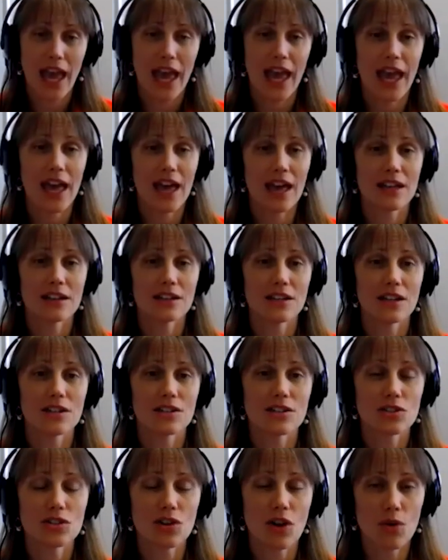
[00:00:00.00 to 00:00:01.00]
And
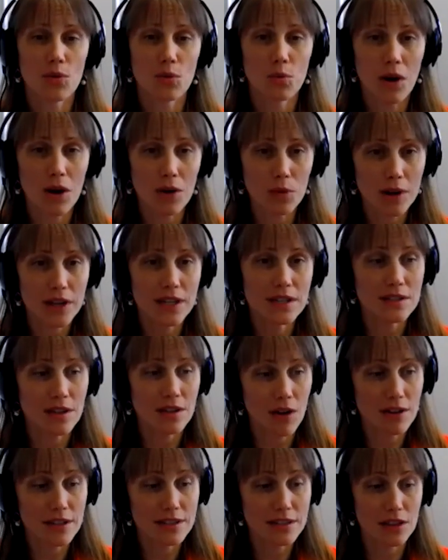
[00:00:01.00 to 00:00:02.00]
so what we
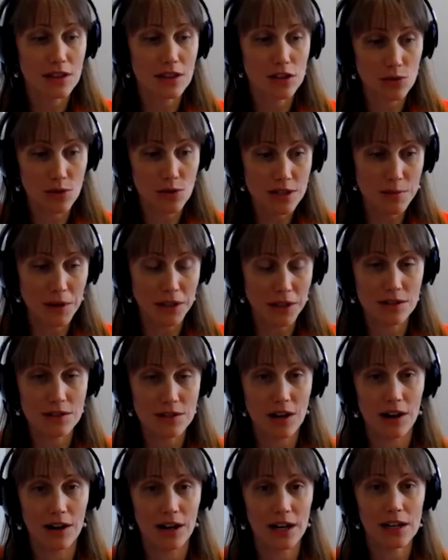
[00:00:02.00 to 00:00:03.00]
saw is that the U.S.
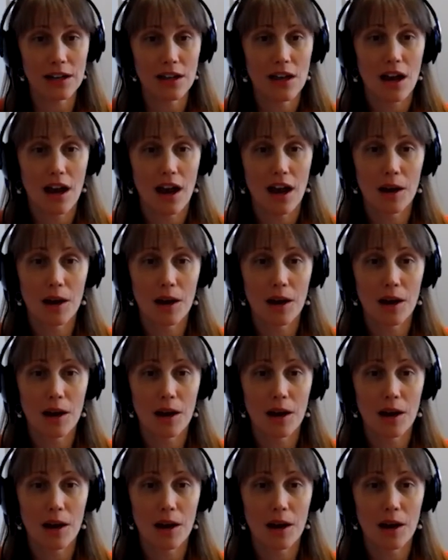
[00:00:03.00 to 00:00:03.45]
military